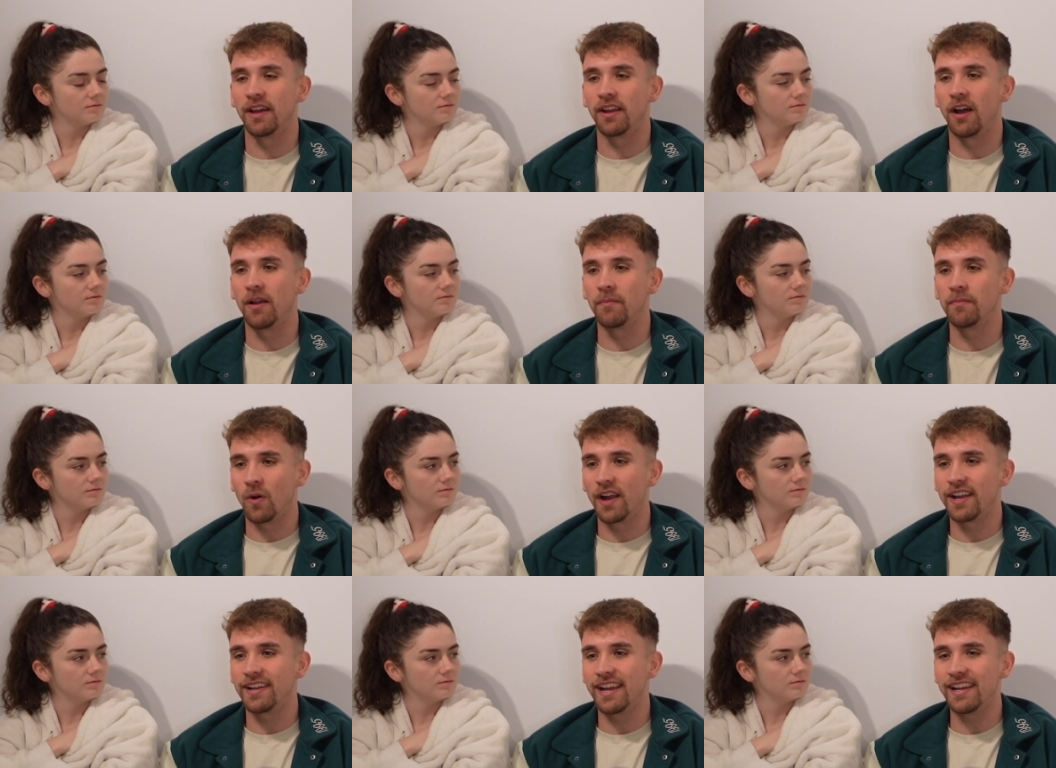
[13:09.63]
Speaker 1: And I'm
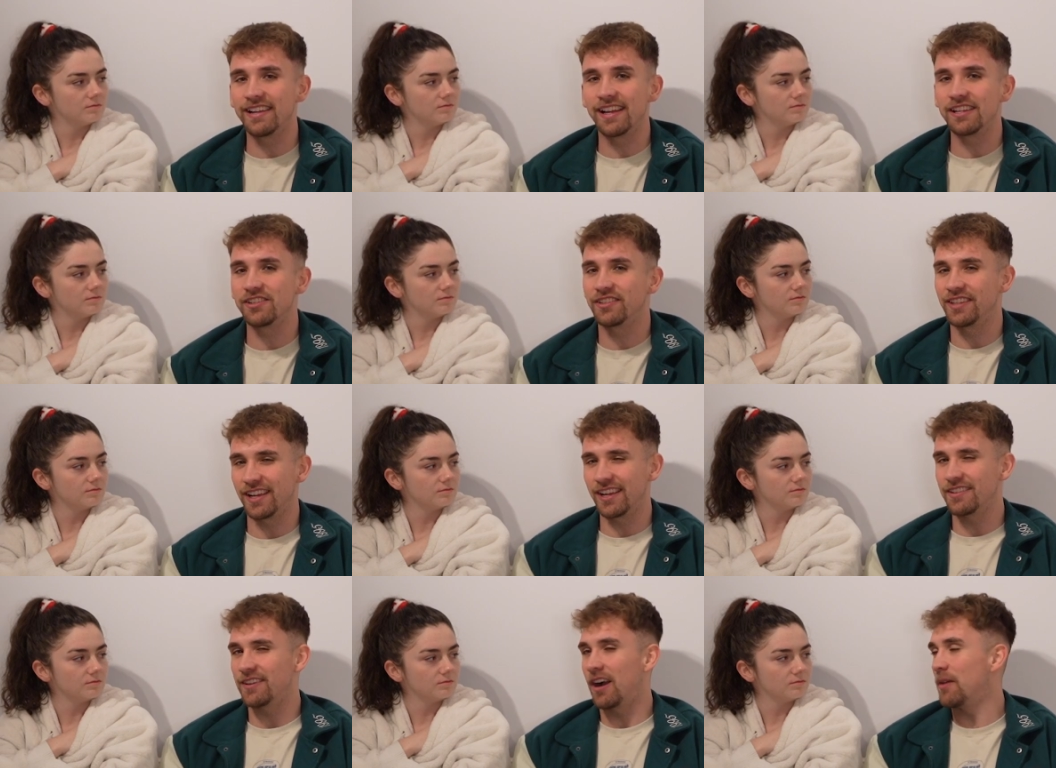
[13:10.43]
quite an
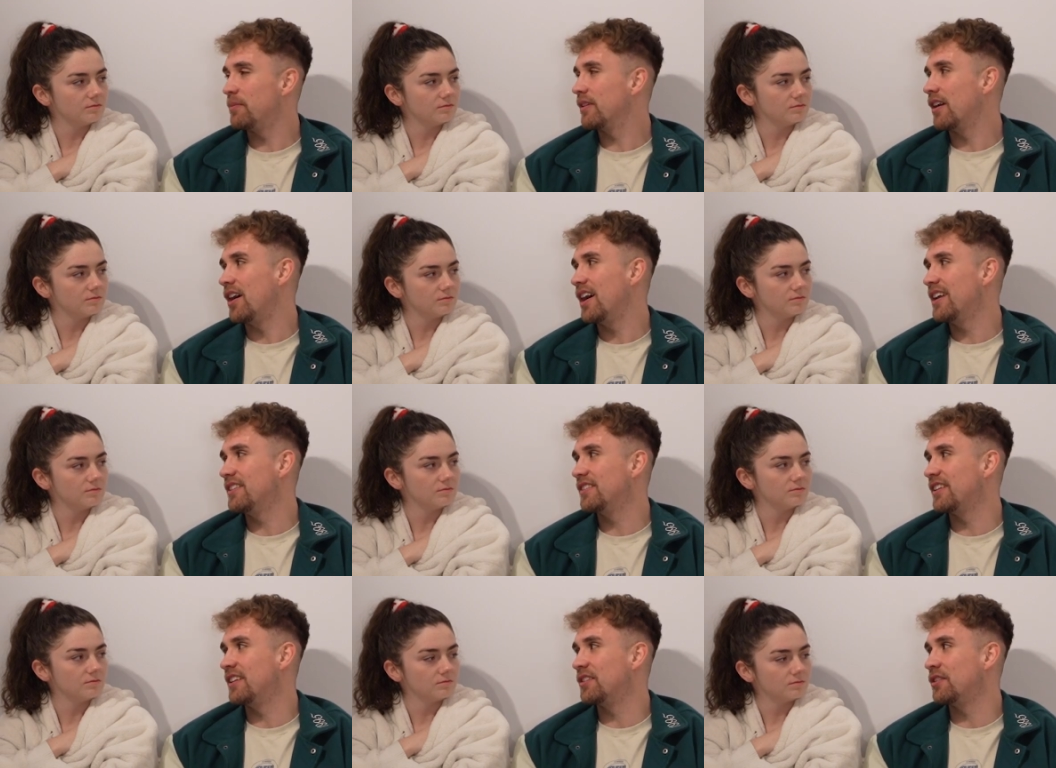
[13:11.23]
ADHD type of guy in
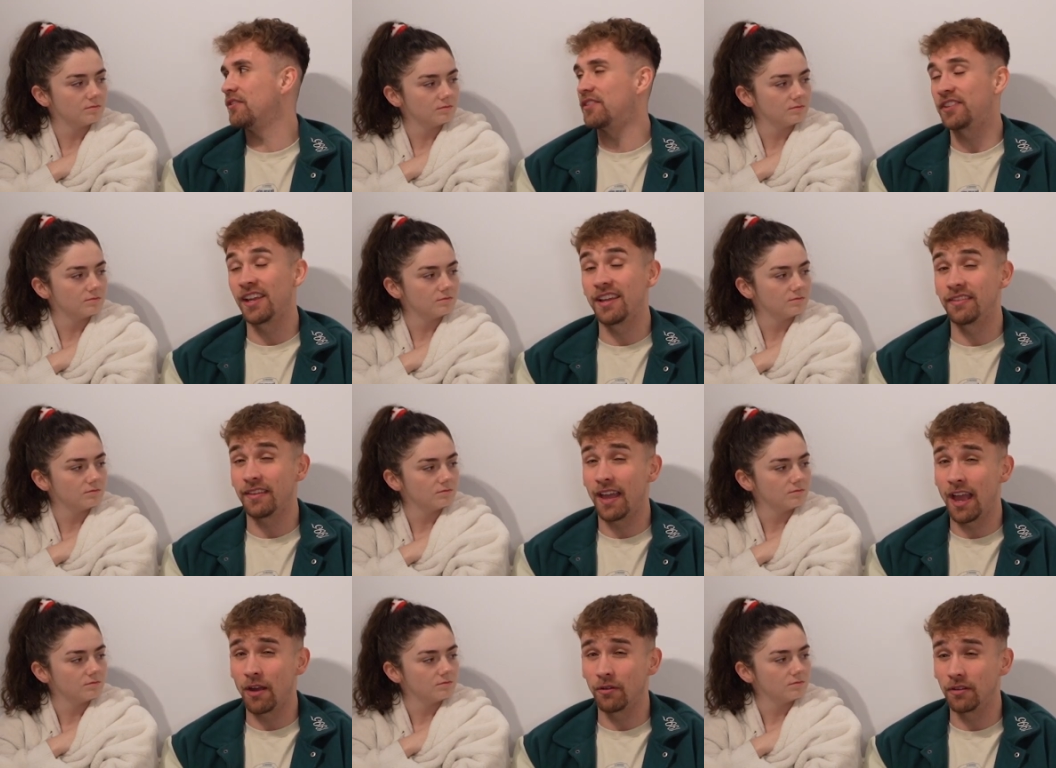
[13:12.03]
the sense of sitting
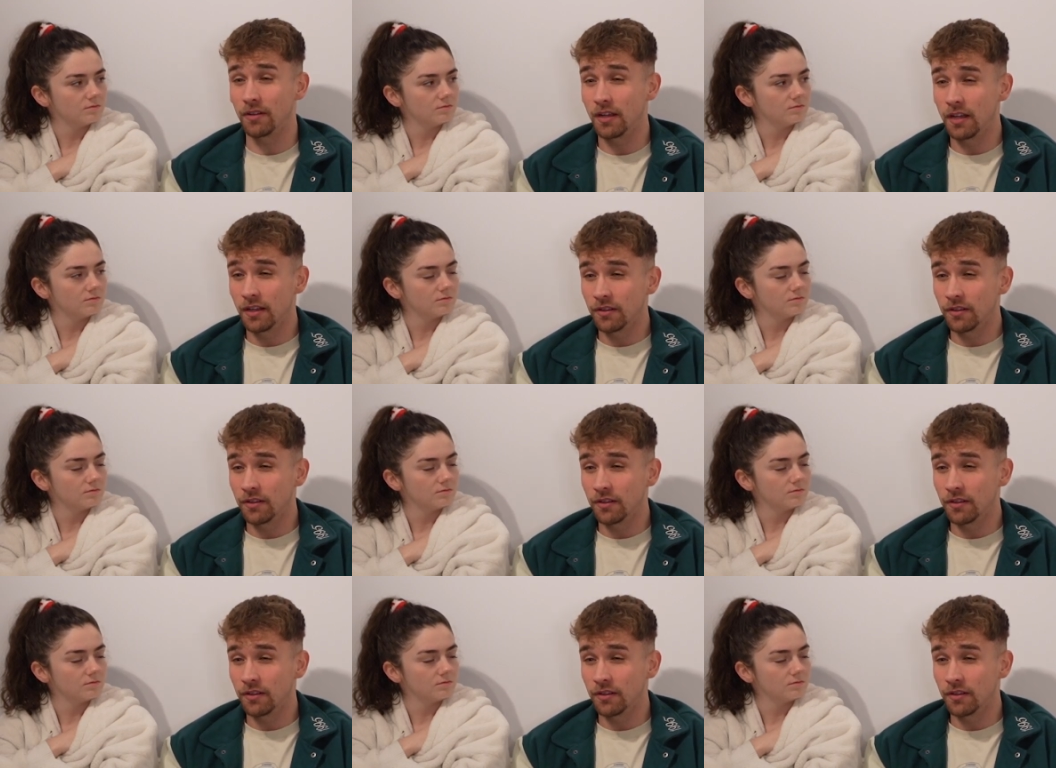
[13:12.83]
there and